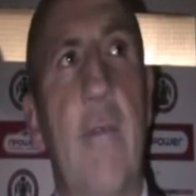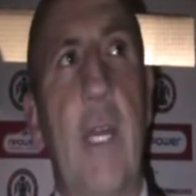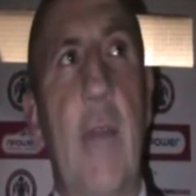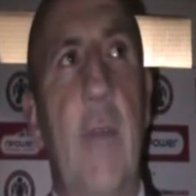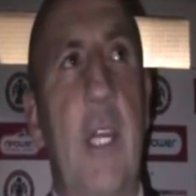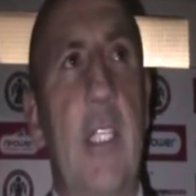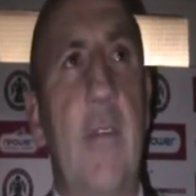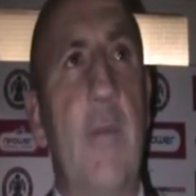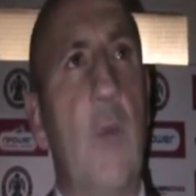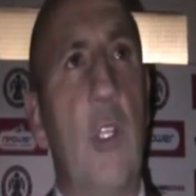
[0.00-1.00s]
Very
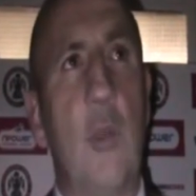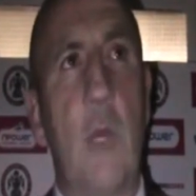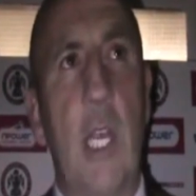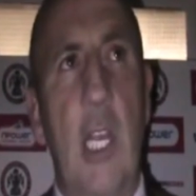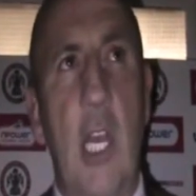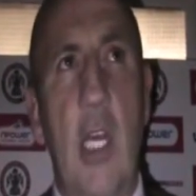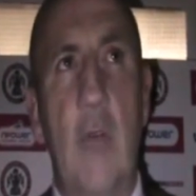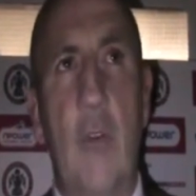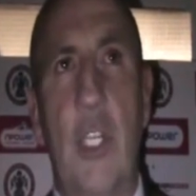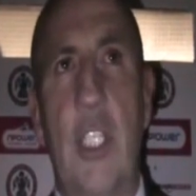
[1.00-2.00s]
impressive, wanting to work
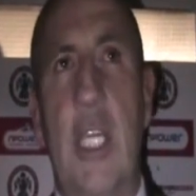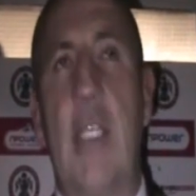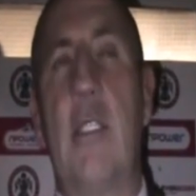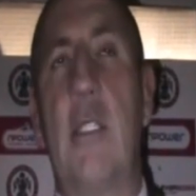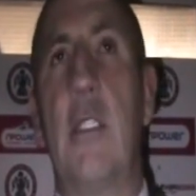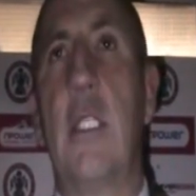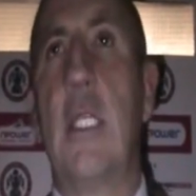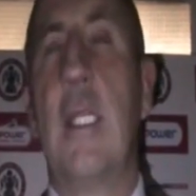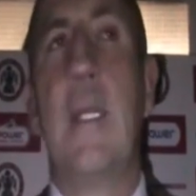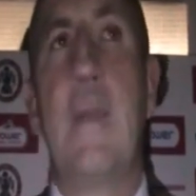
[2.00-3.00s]
hard on the channels.
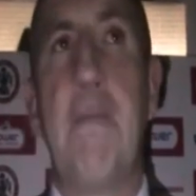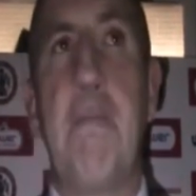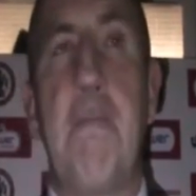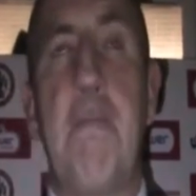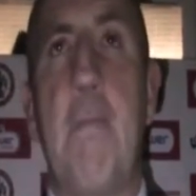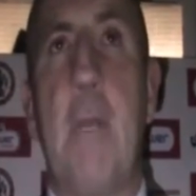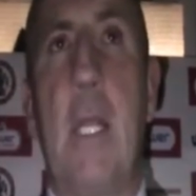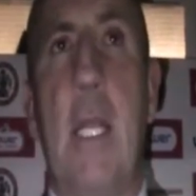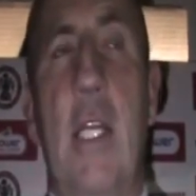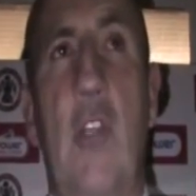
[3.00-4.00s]

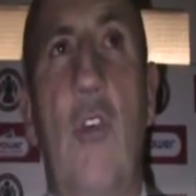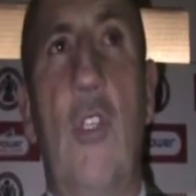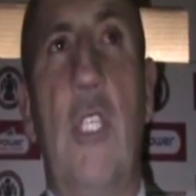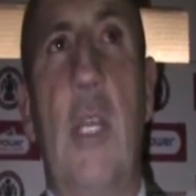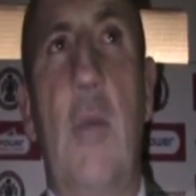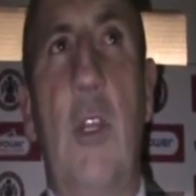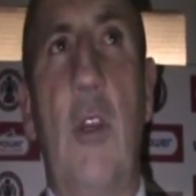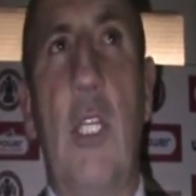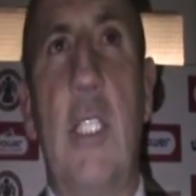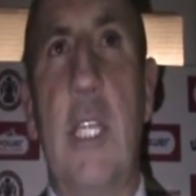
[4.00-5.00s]
And I thought we
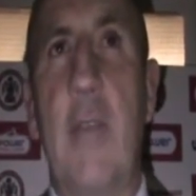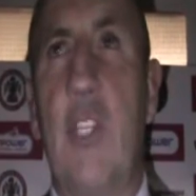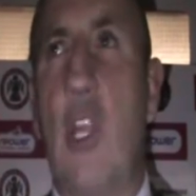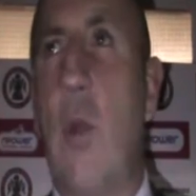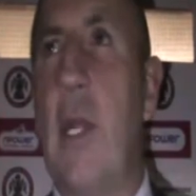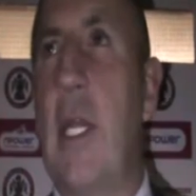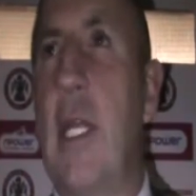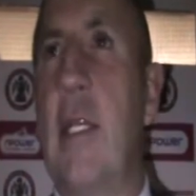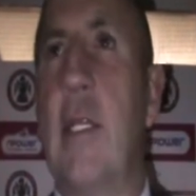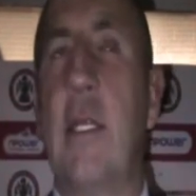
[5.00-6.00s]
thoroughly deserved to go in
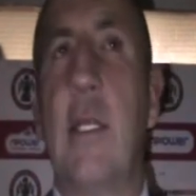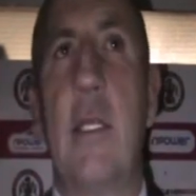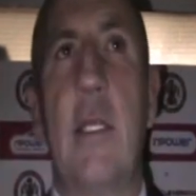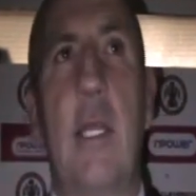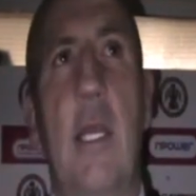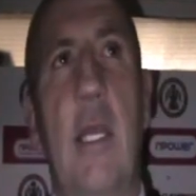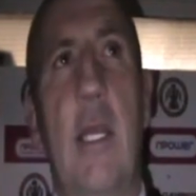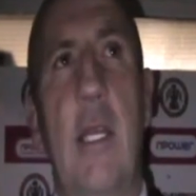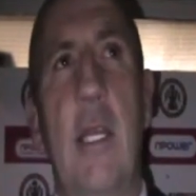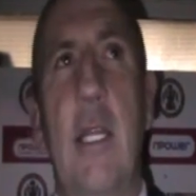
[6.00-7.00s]
leading.
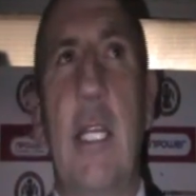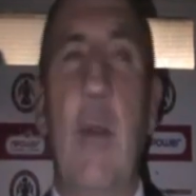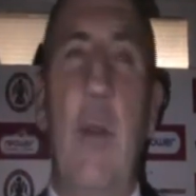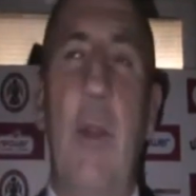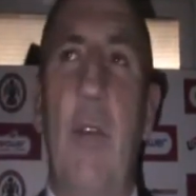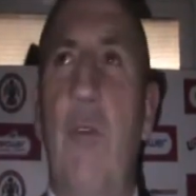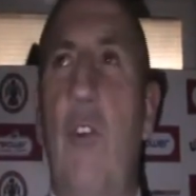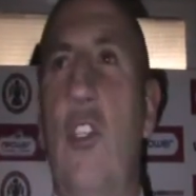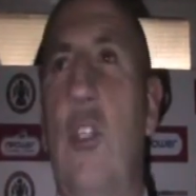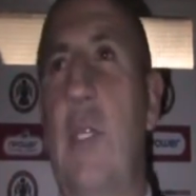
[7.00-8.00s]
They were a bit
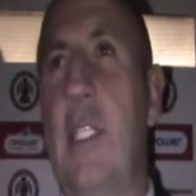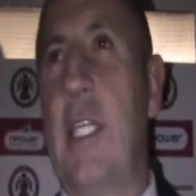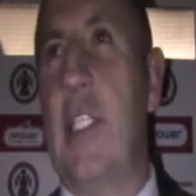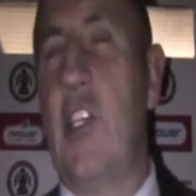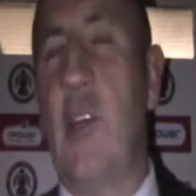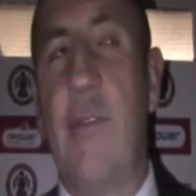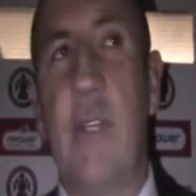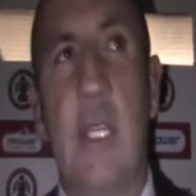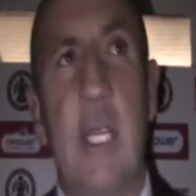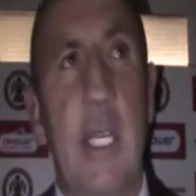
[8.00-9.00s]
unfortunate with the sending
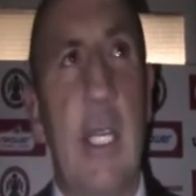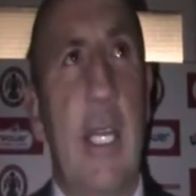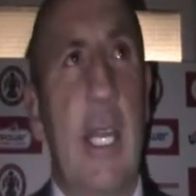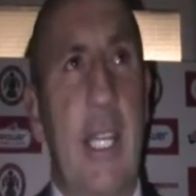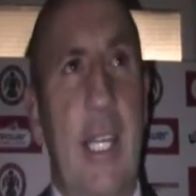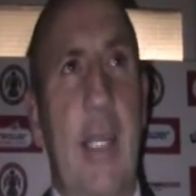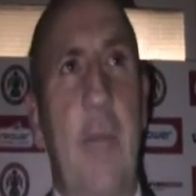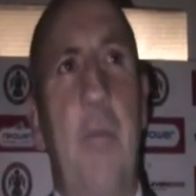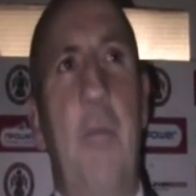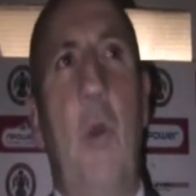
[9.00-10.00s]
off. I
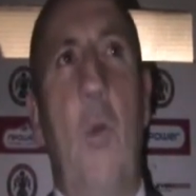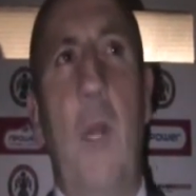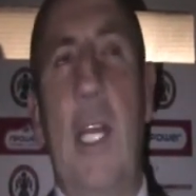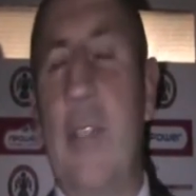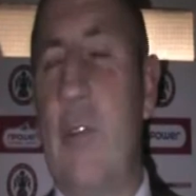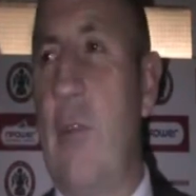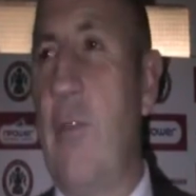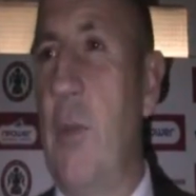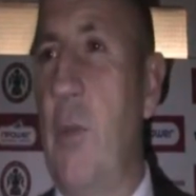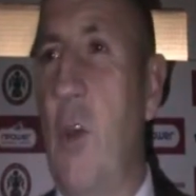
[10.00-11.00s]
think both players have
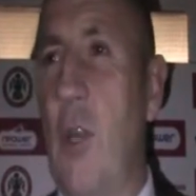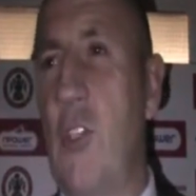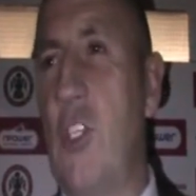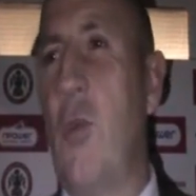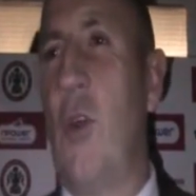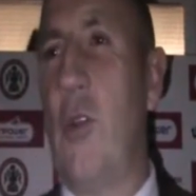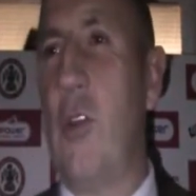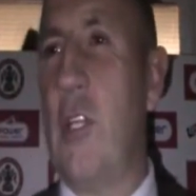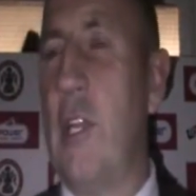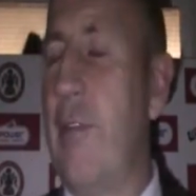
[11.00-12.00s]
gone for the ball. It was just the one
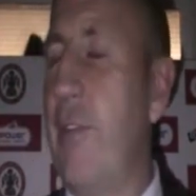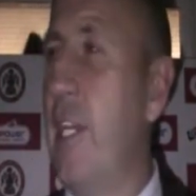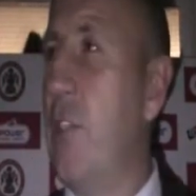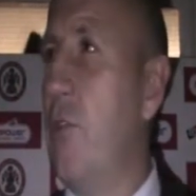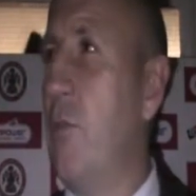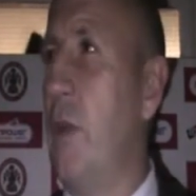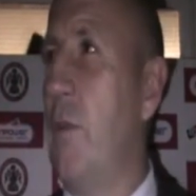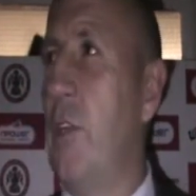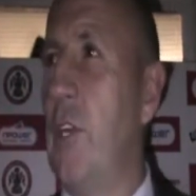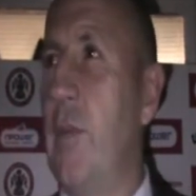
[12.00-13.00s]
who got there first who was
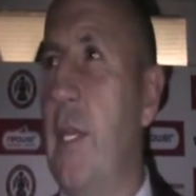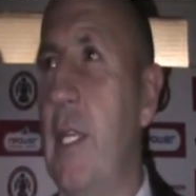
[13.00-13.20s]
probably going to